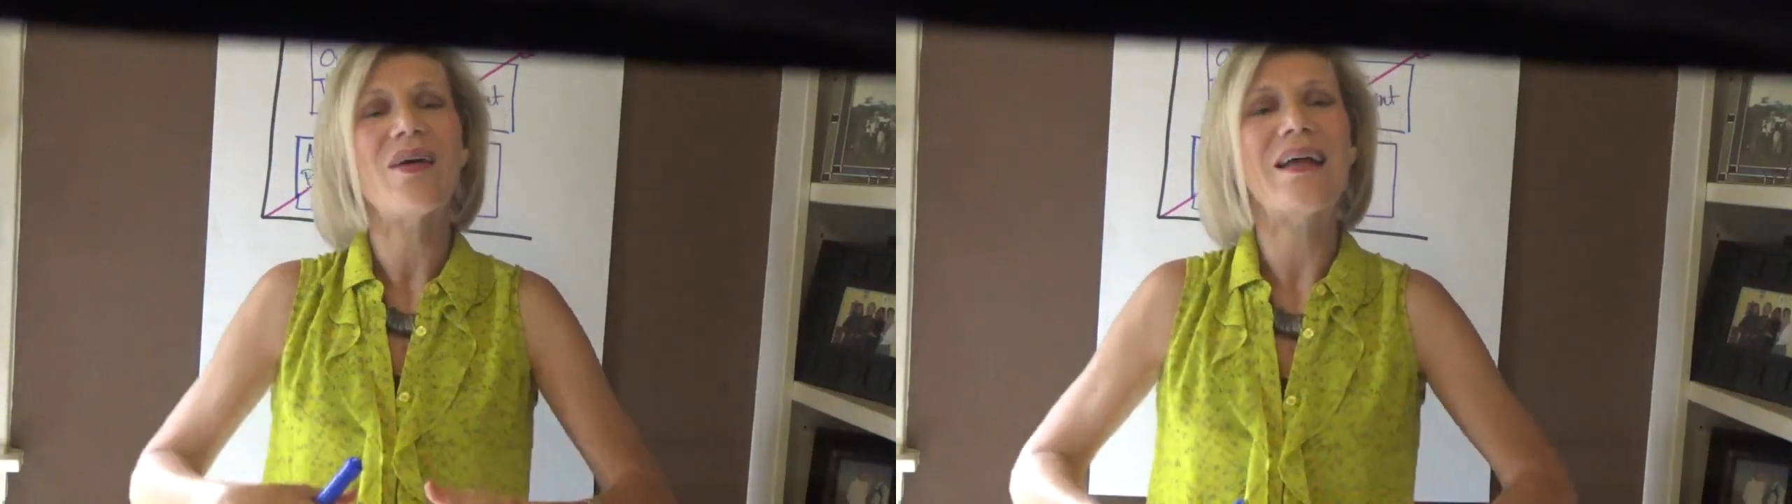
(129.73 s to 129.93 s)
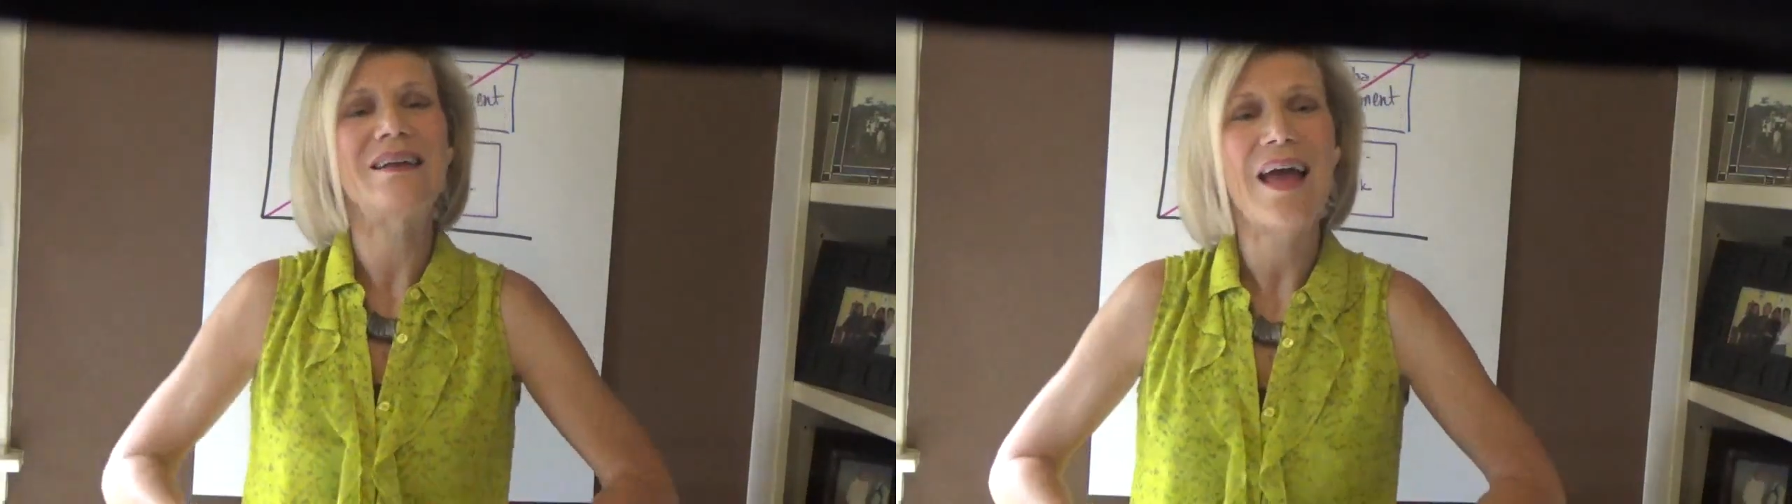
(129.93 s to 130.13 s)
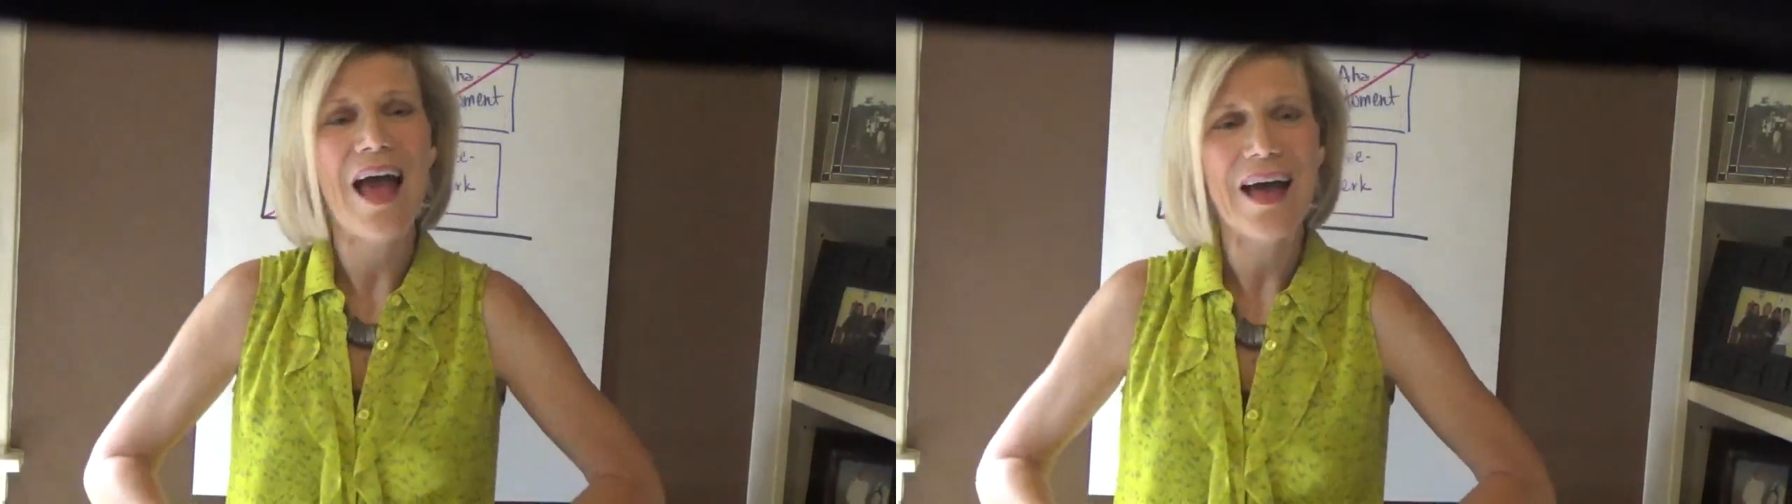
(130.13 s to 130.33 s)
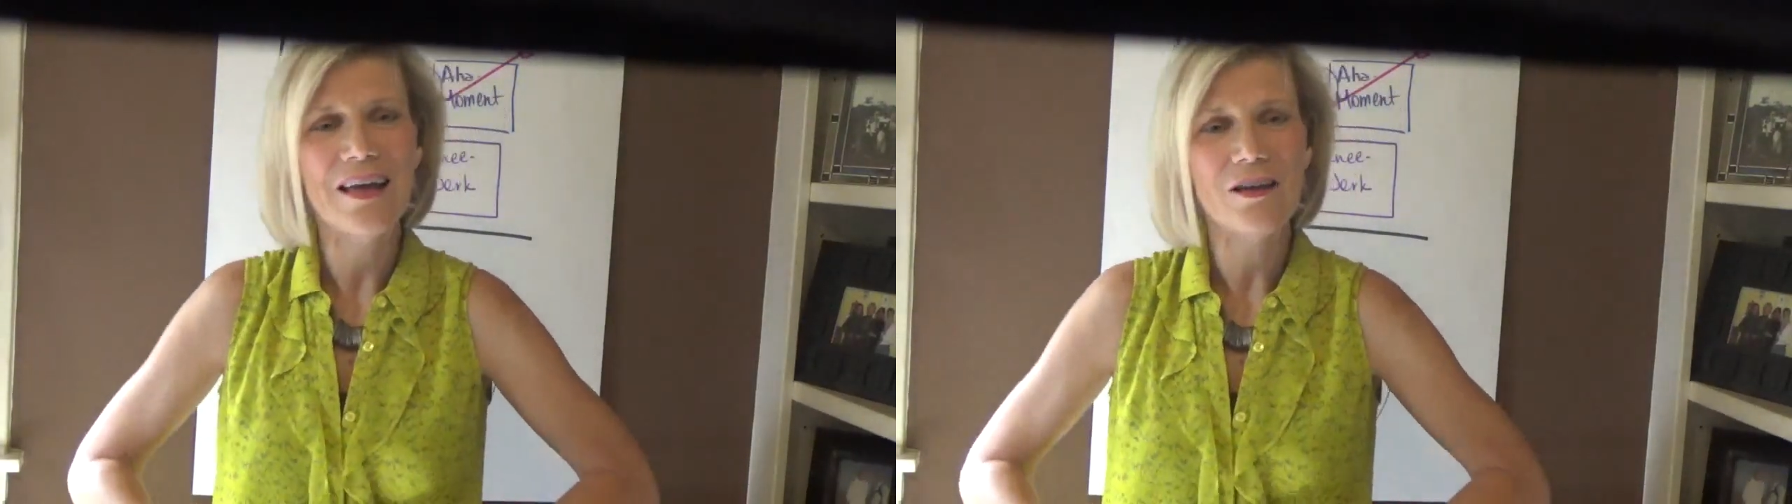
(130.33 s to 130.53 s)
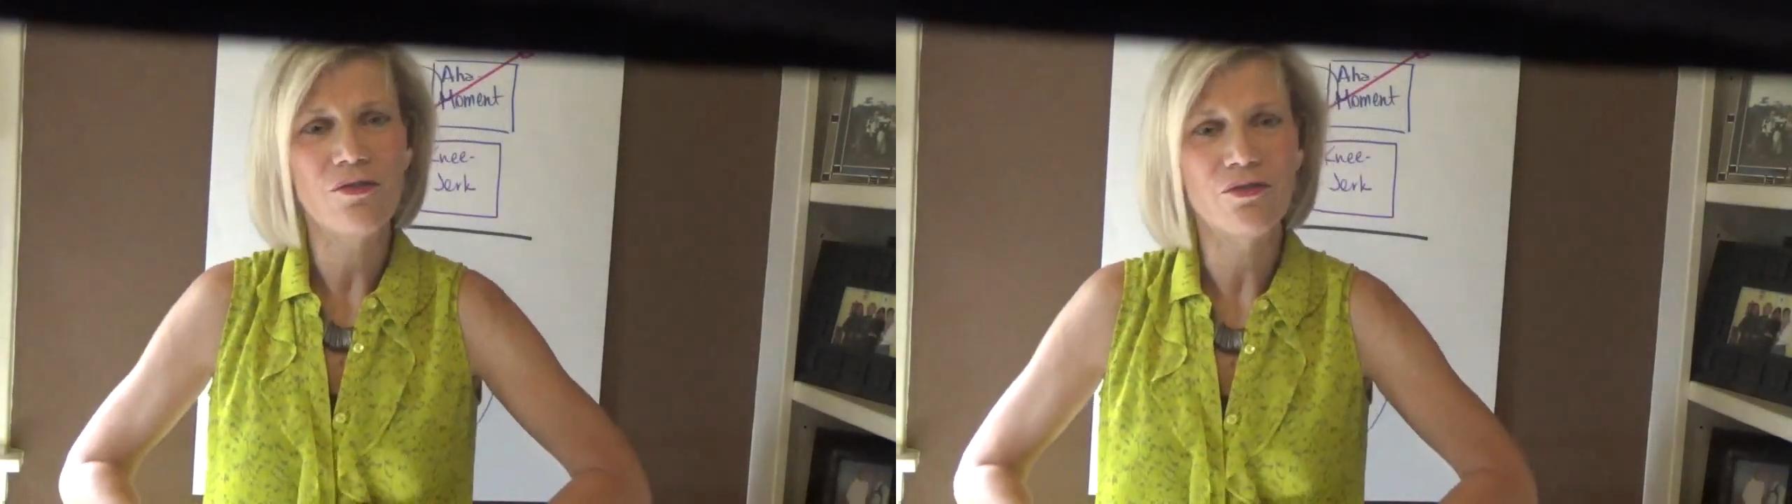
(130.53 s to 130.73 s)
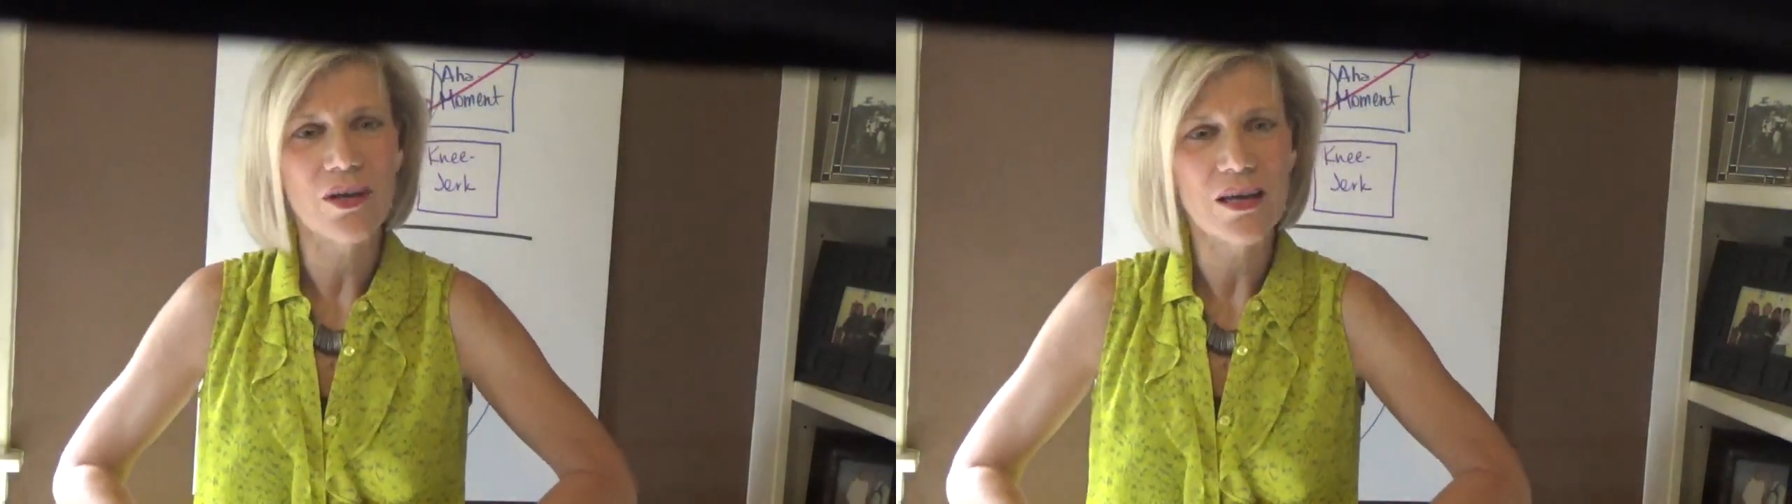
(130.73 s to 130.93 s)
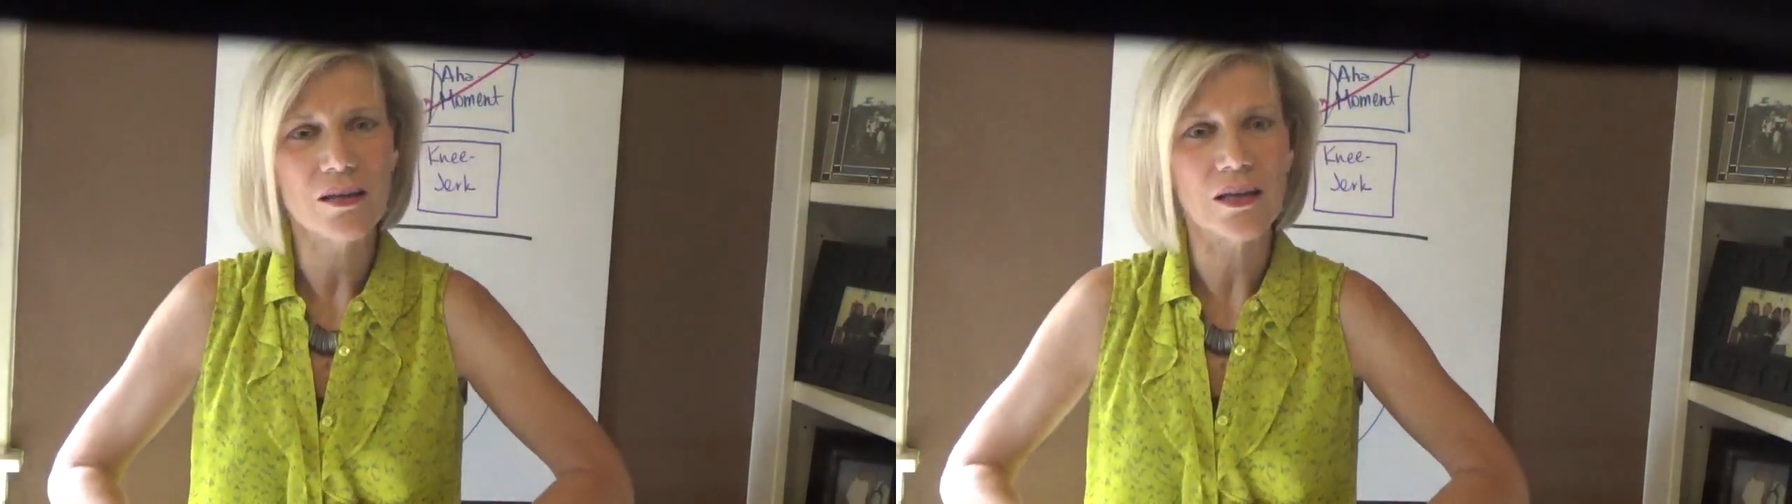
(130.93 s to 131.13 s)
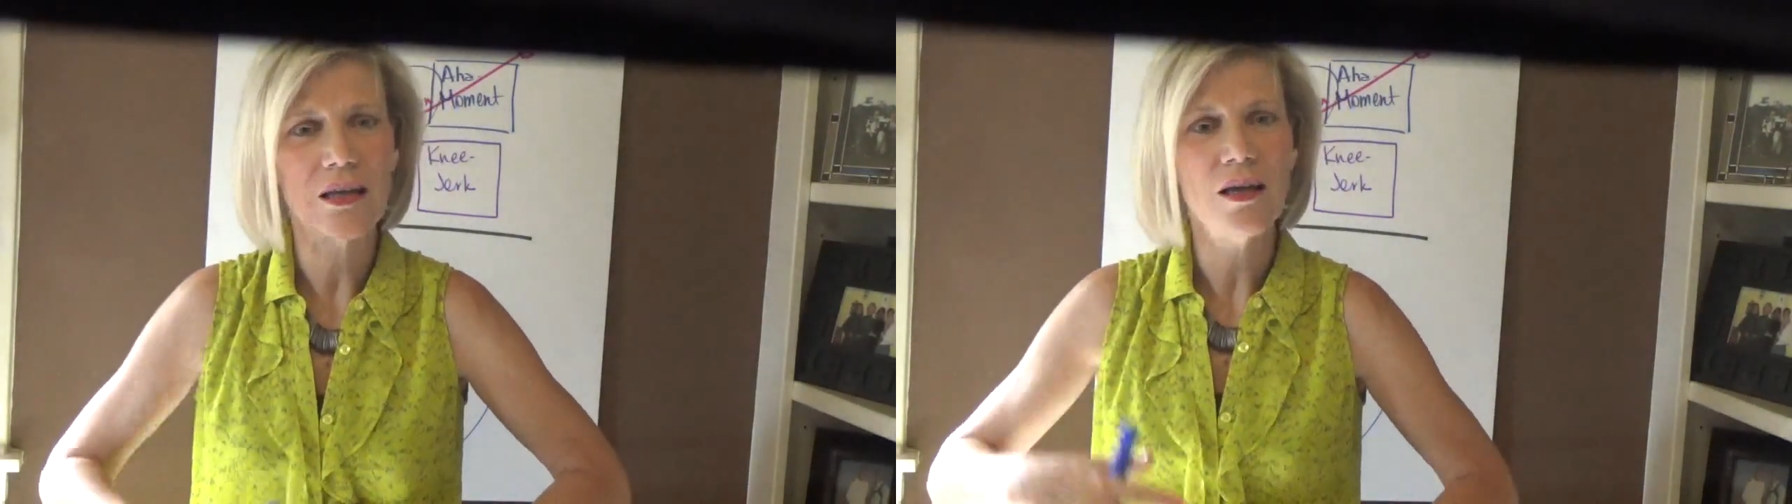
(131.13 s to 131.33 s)
that nagging
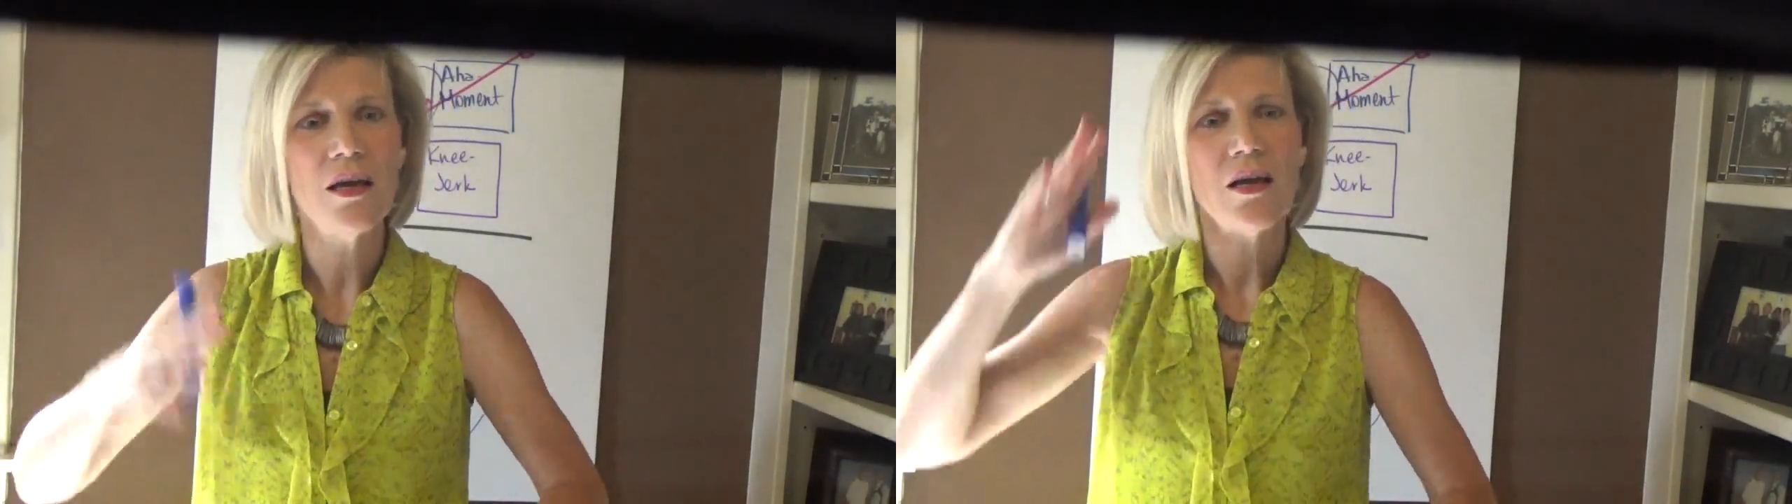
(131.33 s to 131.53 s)
feeling